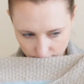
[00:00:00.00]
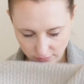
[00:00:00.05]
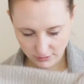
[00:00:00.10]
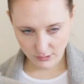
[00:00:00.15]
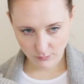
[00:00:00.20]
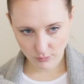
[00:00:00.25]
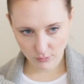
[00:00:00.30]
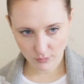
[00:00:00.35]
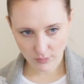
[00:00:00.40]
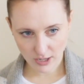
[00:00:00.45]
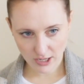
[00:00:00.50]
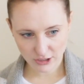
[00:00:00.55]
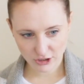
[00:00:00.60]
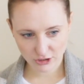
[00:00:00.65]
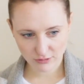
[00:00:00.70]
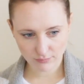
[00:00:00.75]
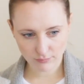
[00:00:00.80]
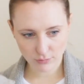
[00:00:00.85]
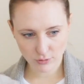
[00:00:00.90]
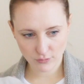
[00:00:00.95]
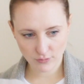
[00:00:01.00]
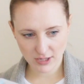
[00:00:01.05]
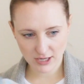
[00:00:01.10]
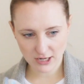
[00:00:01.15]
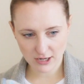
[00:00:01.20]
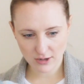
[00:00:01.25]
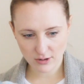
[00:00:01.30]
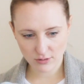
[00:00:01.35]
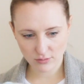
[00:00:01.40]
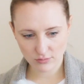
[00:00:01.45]
Superwash
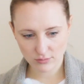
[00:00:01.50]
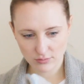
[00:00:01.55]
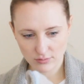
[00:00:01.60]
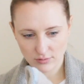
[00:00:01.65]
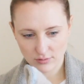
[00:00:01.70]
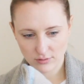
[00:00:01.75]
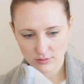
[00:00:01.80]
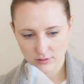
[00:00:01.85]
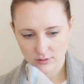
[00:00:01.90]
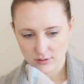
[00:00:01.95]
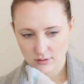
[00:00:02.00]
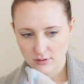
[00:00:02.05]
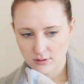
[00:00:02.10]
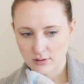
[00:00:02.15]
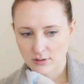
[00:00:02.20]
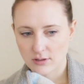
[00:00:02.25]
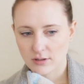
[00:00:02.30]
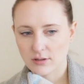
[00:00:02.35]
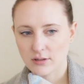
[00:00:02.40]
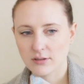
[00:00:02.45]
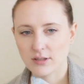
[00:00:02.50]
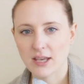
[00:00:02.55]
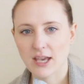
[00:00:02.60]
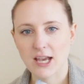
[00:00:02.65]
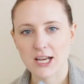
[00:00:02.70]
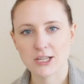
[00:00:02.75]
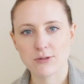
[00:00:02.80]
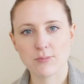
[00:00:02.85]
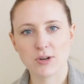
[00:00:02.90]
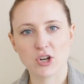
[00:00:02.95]
Merino
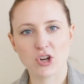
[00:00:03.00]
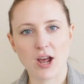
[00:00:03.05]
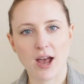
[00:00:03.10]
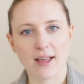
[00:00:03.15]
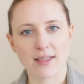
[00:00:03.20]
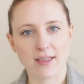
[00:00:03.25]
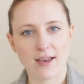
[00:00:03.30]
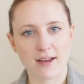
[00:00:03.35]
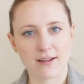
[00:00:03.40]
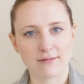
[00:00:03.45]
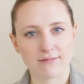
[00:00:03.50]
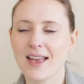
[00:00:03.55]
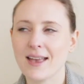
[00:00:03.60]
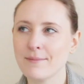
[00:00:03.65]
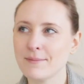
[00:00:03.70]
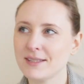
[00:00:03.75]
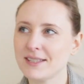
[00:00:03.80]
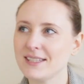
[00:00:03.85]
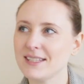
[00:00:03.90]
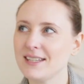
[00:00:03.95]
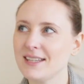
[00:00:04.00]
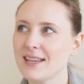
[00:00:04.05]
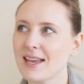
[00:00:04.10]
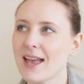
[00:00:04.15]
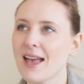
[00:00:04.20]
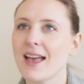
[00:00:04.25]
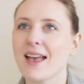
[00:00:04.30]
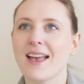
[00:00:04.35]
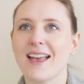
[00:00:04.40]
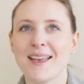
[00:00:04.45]
Cashmere Nylon.
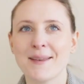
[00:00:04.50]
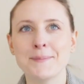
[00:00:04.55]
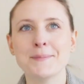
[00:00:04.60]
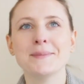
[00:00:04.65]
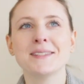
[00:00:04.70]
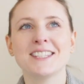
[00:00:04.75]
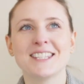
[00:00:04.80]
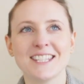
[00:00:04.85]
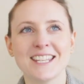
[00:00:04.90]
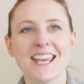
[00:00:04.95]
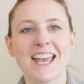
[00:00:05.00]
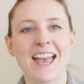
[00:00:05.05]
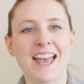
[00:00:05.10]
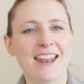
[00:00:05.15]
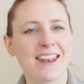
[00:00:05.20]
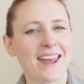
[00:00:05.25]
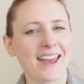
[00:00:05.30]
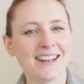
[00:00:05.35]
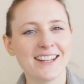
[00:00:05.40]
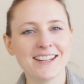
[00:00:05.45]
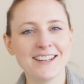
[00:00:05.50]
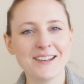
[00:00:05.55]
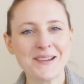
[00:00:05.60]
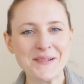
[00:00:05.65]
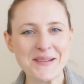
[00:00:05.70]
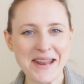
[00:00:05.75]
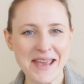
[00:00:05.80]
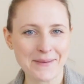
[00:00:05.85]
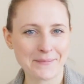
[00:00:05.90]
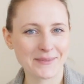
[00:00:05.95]
MCN. I didn't know
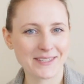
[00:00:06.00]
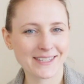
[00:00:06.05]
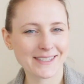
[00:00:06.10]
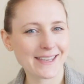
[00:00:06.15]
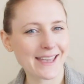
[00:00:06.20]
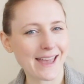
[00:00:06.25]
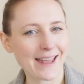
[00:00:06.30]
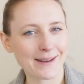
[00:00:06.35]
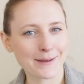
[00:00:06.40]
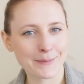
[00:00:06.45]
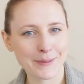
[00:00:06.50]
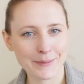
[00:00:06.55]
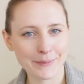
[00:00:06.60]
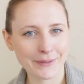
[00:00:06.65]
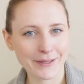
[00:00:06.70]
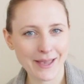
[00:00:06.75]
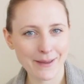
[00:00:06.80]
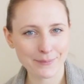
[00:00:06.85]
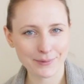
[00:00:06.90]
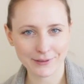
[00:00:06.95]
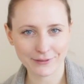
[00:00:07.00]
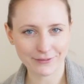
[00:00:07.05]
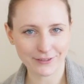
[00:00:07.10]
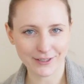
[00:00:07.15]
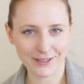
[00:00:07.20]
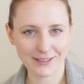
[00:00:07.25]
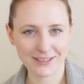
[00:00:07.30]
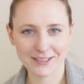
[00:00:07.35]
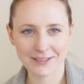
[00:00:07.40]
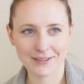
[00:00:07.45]
what MCN, people kept
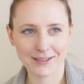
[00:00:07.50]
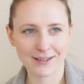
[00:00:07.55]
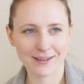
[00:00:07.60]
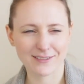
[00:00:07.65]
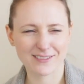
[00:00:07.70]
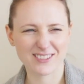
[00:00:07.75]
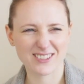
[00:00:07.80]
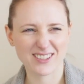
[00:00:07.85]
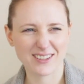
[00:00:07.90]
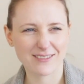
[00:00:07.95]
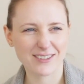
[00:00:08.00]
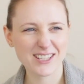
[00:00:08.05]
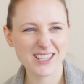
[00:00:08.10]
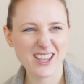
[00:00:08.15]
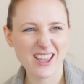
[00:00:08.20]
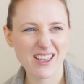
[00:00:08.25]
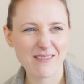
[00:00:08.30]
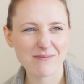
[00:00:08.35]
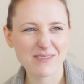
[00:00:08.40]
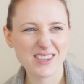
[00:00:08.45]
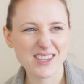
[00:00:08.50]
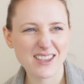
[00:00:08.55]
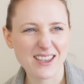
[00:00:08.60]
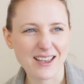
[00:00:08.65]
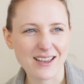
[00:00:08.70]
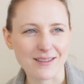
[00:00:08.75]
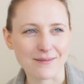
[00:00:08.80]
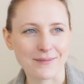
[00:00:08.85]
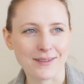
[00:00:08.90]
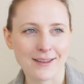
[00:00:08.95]
referring to it, and I was like, what's
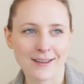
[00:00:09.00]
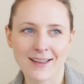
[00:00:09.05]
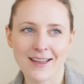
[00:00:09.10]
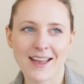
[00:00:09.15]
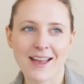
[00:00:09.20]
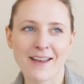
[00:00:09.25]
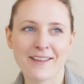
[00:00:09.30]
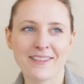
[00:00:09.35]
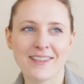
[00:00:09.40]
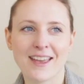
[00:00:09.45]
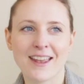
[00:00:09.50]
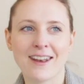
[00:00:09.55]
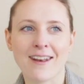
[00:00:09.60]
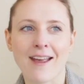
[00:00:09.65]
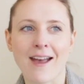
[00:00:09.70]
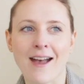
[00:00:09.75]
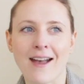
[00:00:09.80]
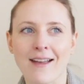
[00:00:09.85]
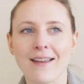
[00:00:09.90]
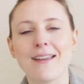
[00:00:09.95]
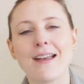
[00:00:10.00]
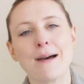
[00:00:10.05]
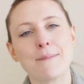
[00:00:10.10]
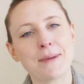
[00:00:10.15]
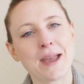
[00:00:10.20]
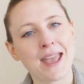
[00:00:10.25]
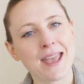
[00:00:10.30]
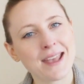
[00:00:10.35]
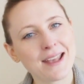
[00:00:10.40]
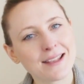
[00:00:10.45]
MCN? And then I got
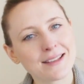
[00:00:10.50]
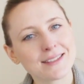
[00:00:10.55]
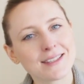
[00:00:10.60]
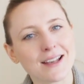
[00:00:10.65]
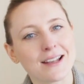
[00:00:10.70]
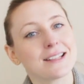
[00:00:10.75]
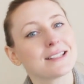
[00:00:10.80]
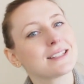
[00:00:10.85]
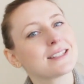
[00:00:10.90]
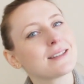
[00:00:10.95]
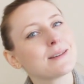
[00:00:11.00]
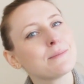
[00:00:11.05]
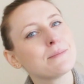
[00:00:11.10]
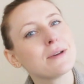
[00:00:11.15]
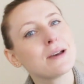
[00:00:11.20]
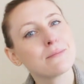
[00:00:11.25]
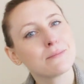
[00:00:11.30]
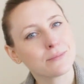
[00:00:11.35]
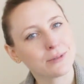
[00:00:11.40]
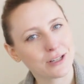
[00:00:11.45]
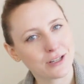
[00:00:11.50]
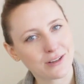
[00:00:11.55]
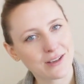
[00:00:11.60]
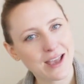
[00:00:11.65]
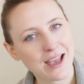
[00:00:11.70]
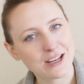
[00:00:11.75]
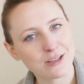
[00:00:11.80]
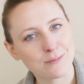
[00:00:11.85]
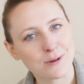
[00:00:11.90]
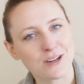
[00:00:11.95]
my hands on some Merino
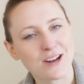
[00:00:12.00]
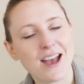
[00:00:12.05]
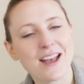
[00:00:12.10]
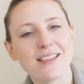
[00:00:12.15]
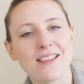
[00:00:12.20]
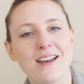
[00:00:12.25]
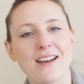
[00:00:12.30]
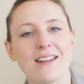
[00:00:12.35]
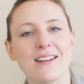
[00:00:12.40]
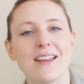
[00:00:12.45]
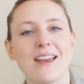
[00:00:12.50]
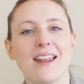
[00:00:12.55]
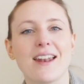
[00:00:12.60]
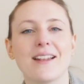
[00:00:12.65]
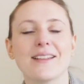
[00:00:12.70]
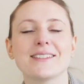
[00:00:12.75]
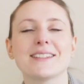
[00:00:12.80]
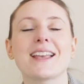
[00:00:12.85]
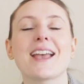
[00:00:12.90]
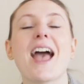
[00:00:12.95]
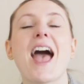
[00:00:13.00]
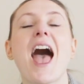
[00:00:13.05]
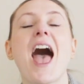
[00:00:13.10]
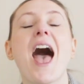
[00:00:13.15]
Cashmere Nylon, and I was like,